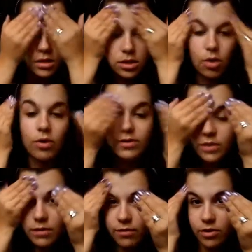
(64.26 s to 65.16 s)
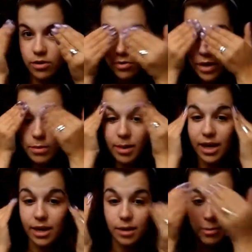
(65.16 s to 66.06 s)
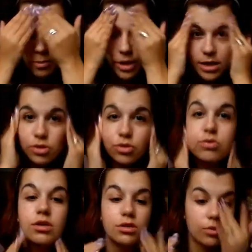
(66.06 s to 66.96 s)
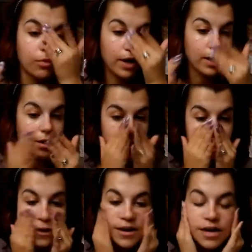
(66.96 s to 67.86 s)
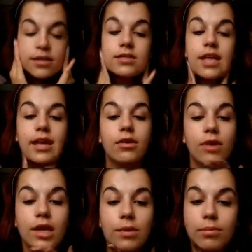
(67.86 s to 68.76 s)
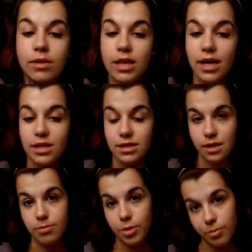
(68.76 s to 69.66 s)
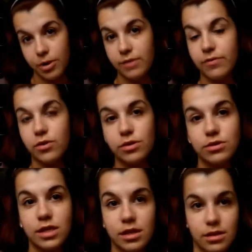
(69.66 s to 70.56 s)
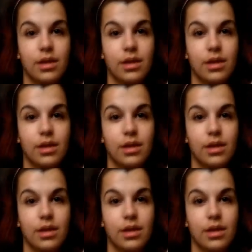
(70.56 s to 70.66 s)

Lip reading: So even if you don't wear makeup, make sure to wear day cream that's appropriate for your skin